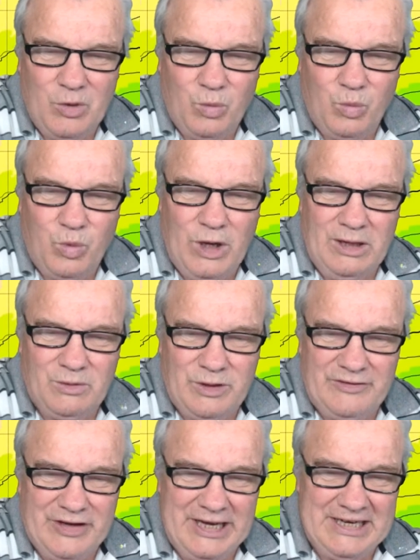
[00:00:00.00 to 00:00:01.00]
Well,
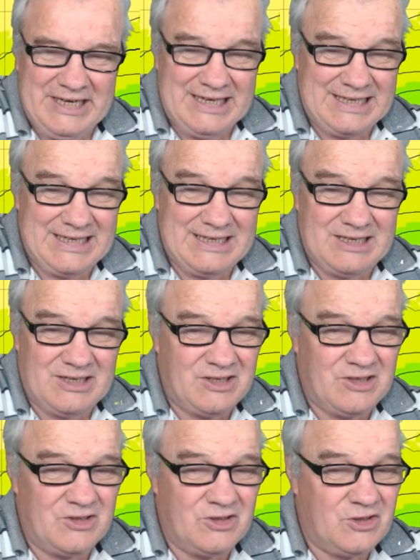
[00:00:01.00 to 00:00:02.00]
we've had a
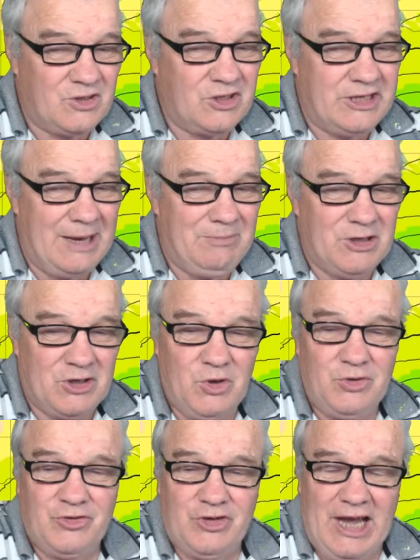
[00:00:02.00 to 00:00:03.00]
couple of
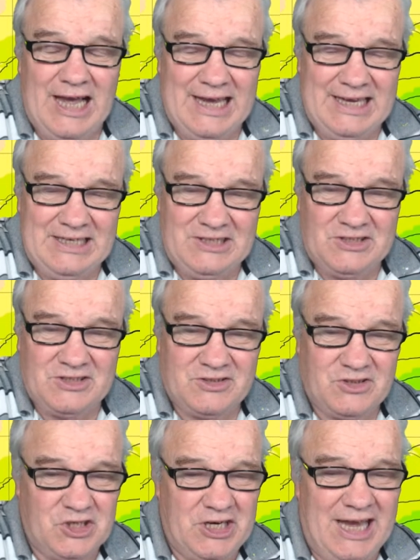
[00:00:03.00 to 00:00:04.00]
good days.
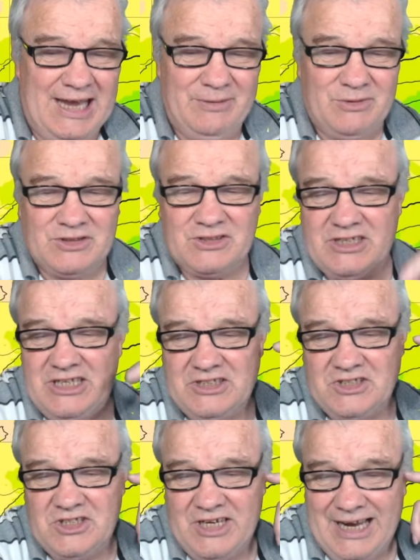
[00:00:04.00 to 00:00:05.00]
Yesterday
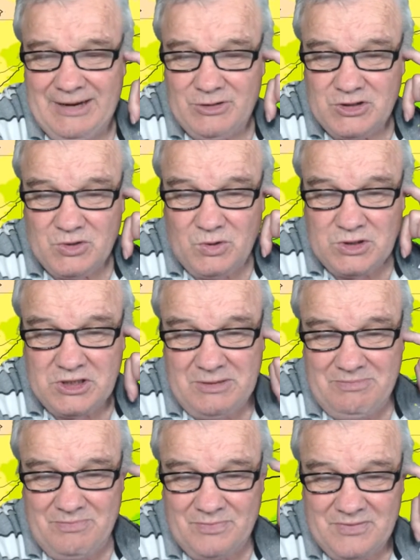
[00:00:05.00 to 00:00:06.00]
was
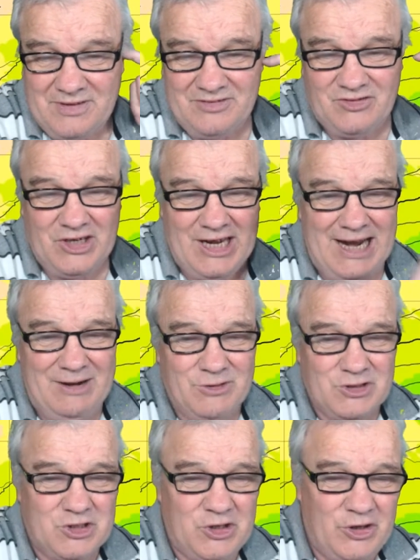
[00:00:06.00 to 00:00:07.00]
awesome. Today
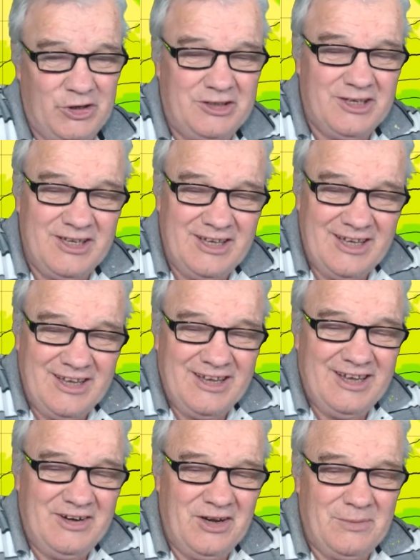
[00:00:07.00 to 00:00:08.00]
was good.
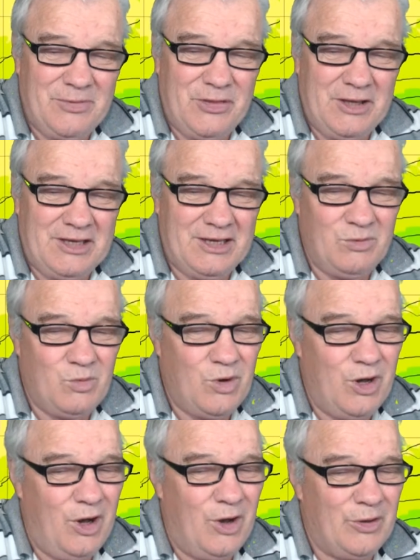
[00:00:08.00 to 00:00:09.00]
And I'm thinking,
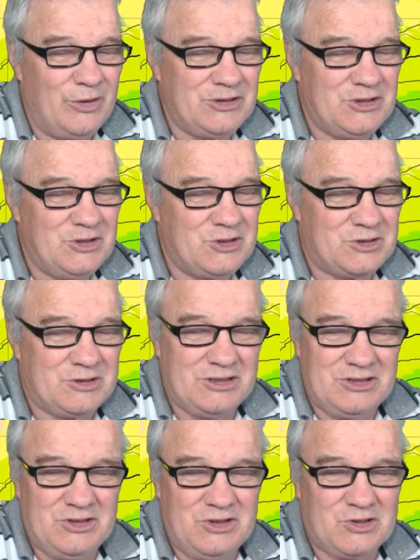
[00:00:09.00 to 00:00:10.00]
well, this
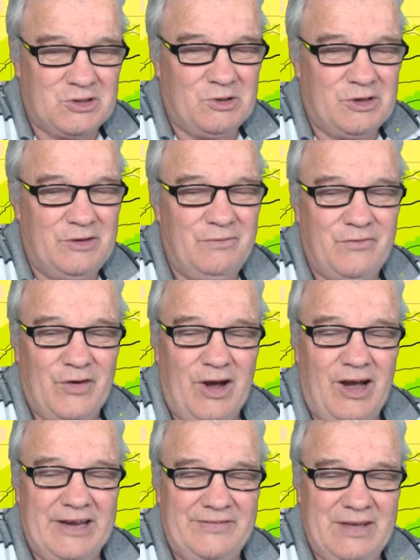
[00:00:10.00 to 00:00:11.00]
is looking
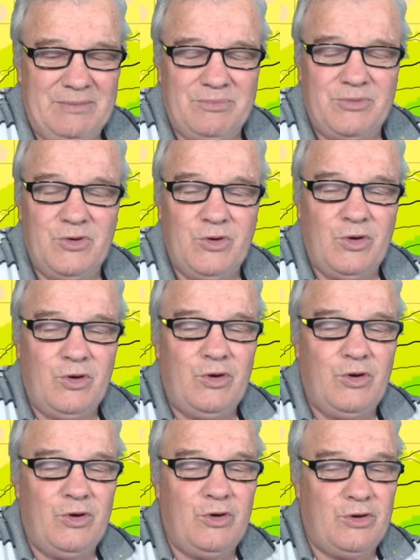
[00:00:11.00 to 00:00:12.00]
fine. They're
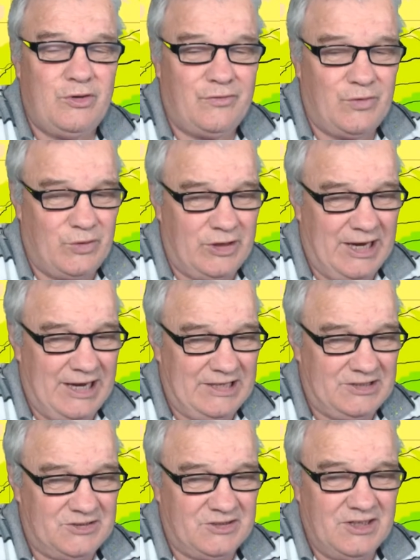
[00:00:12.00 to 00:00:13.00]
beautiful
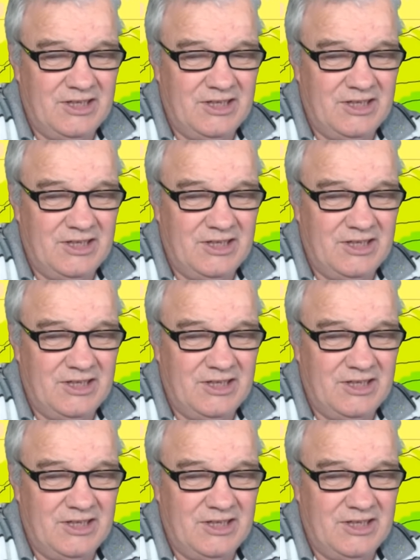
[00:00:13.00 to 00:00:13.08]
days.